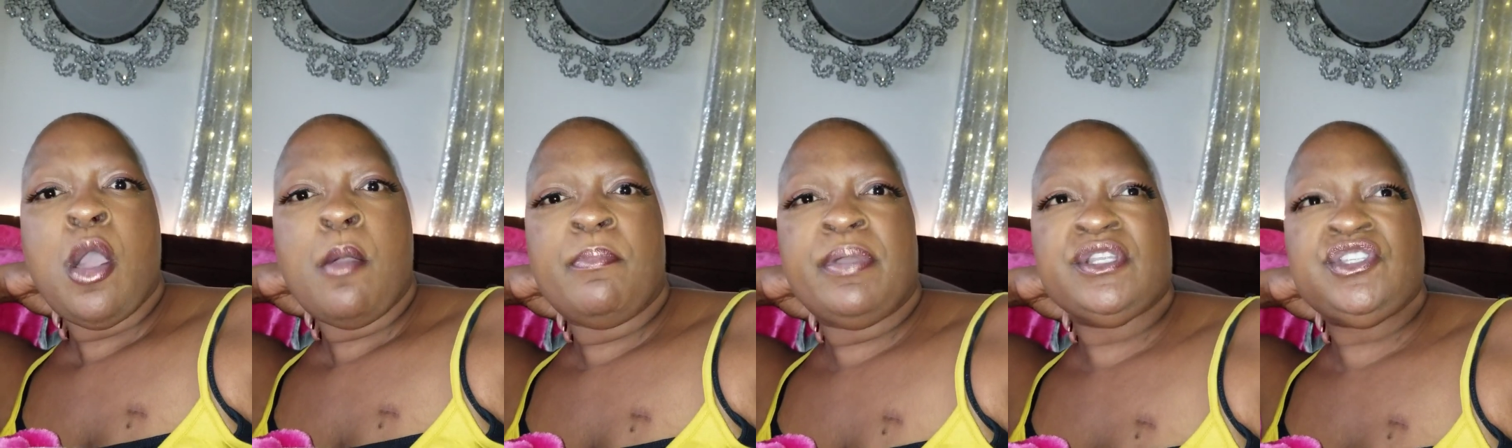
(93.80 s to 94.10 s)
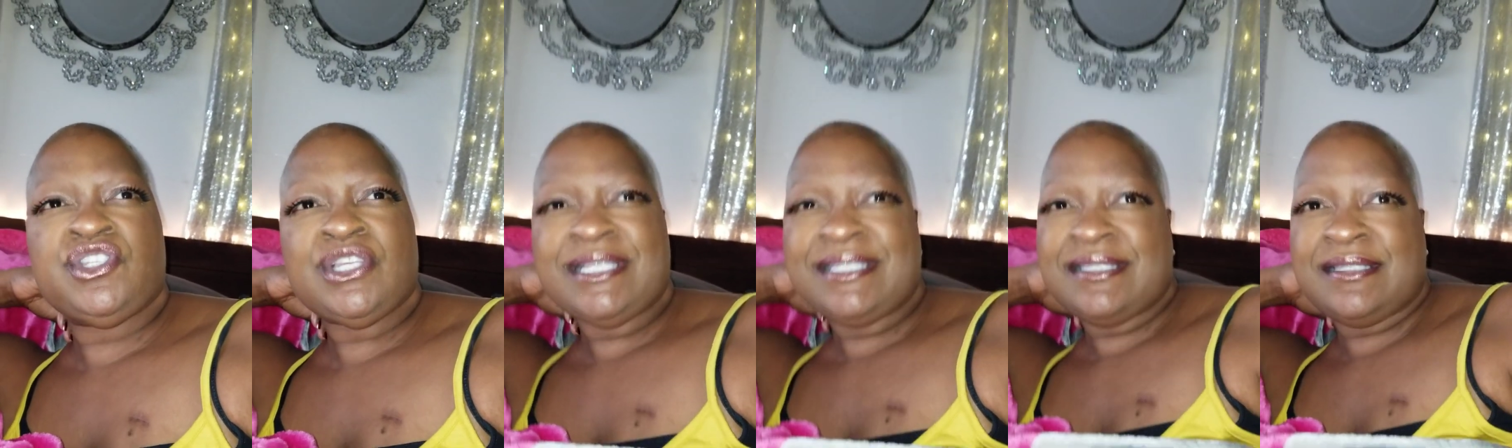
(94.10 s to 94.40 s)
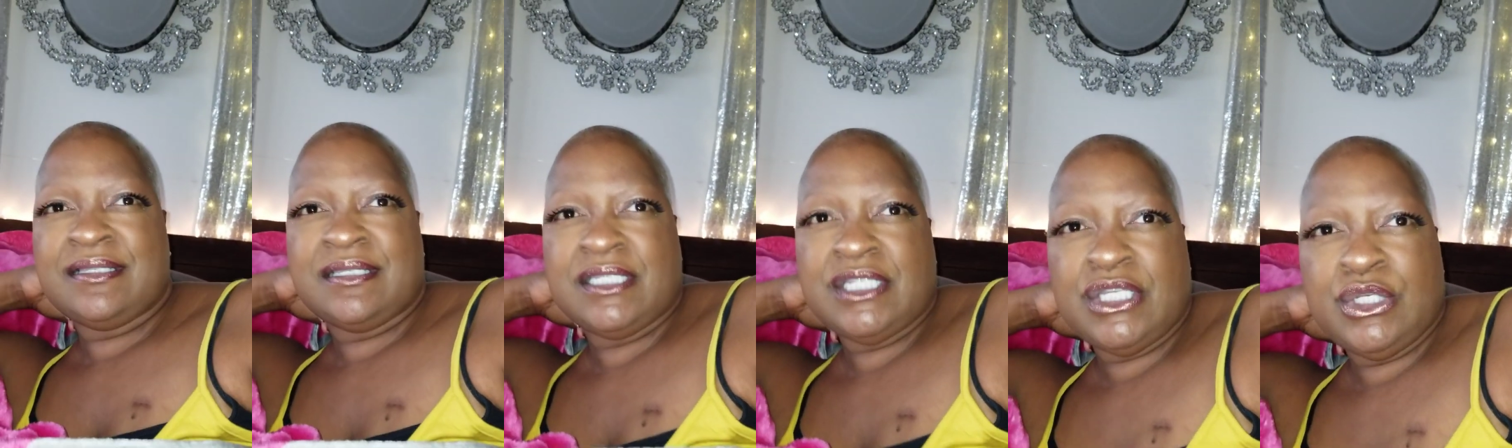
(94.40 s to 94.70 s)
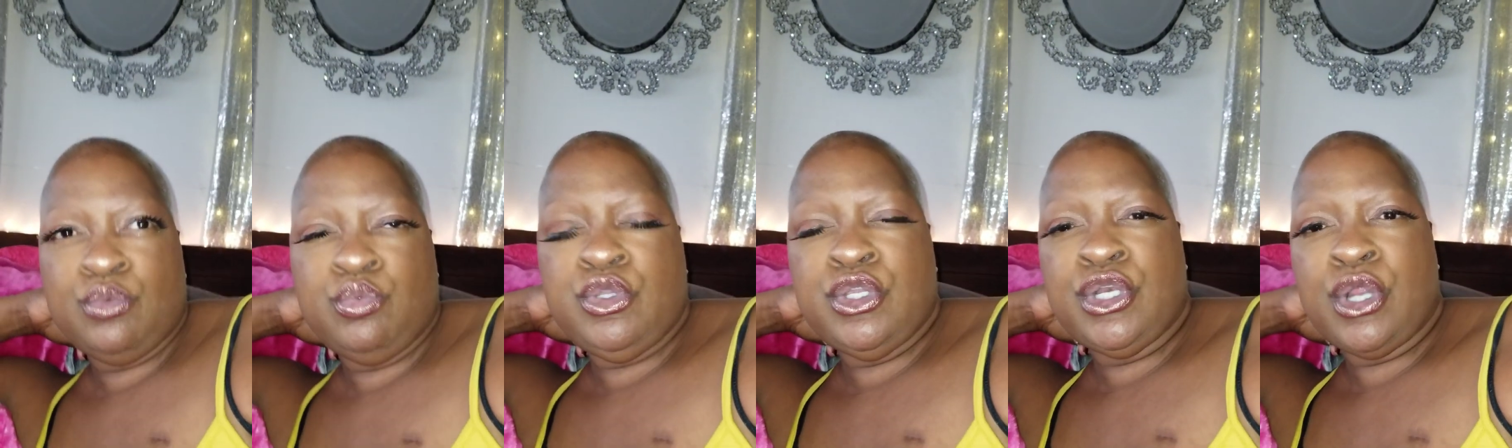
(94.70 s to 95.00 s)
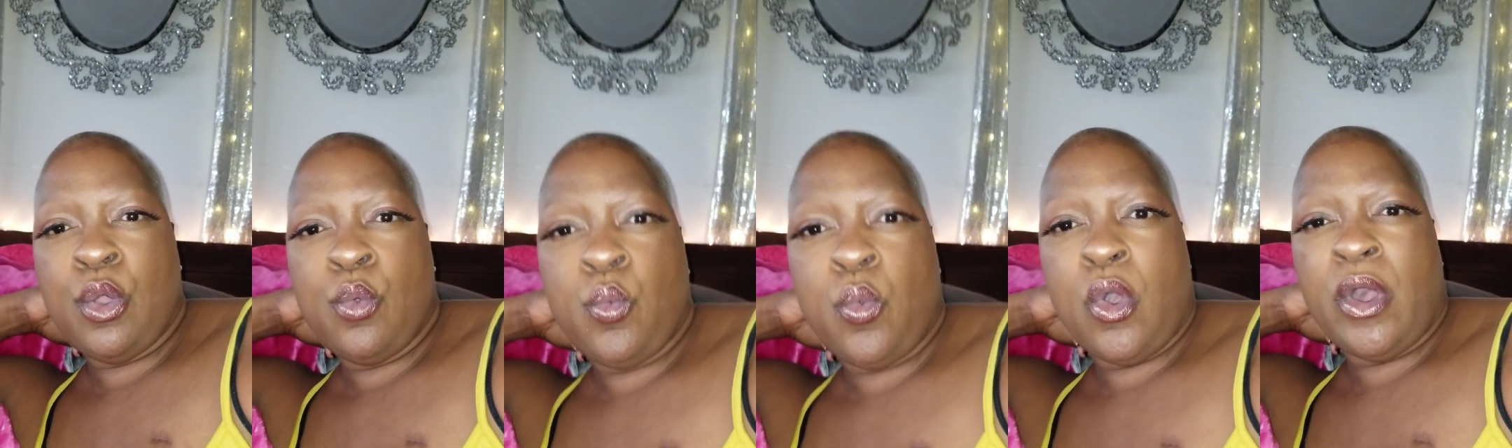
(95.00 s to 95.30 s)
but just,
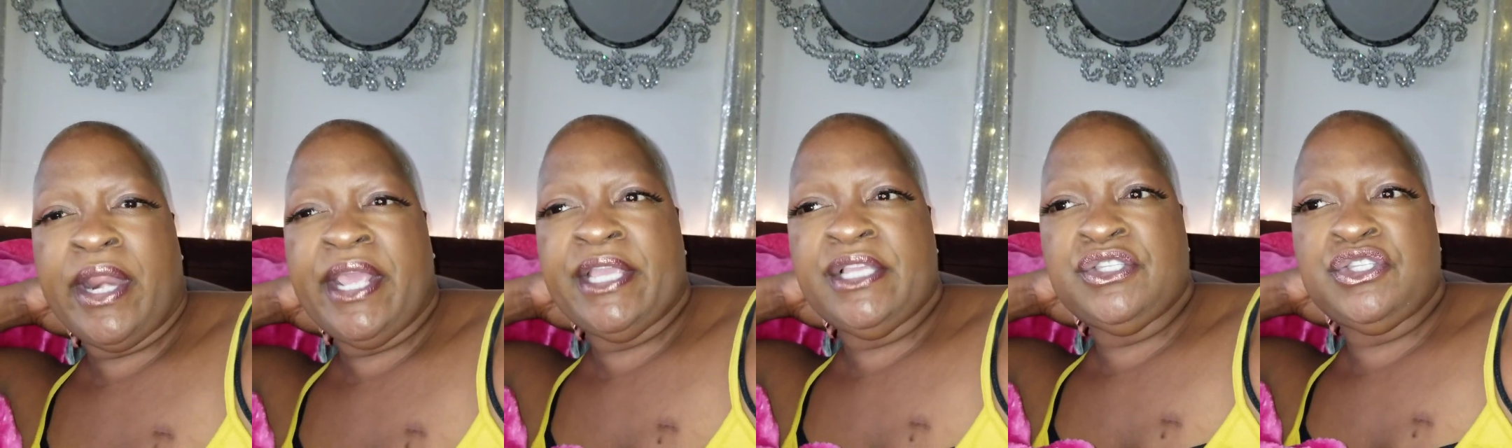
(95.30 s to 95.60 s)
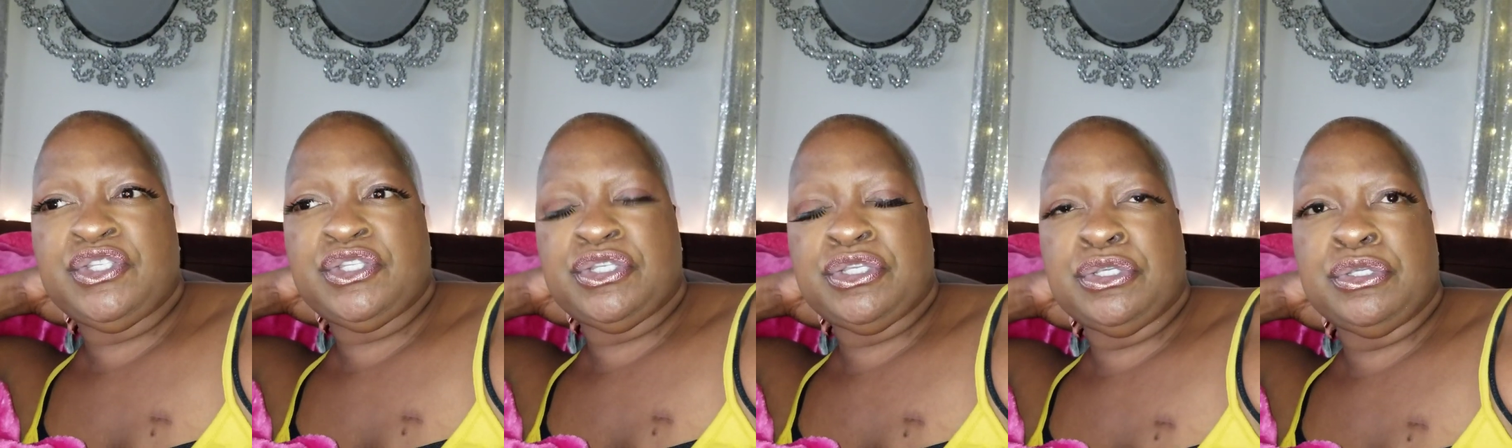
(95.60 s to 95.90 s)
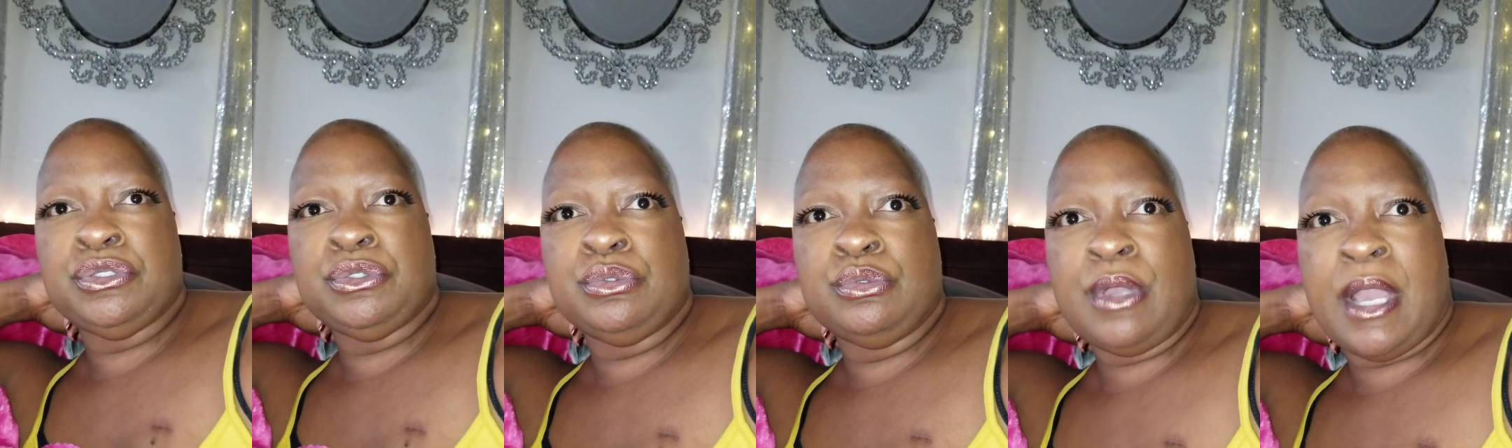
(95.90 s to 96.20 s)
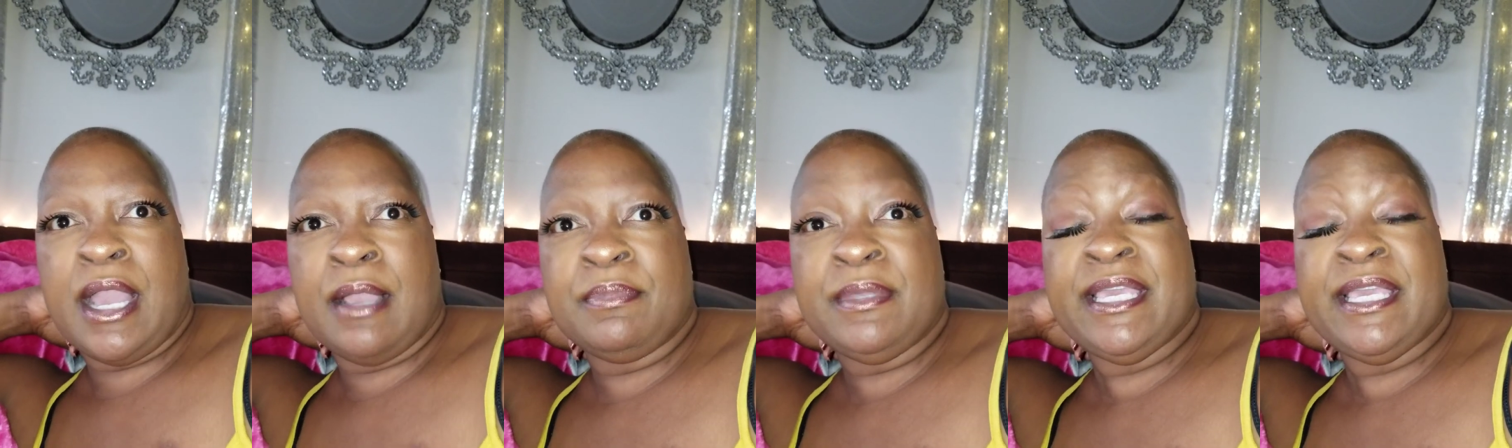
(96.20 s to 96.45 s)
wanting to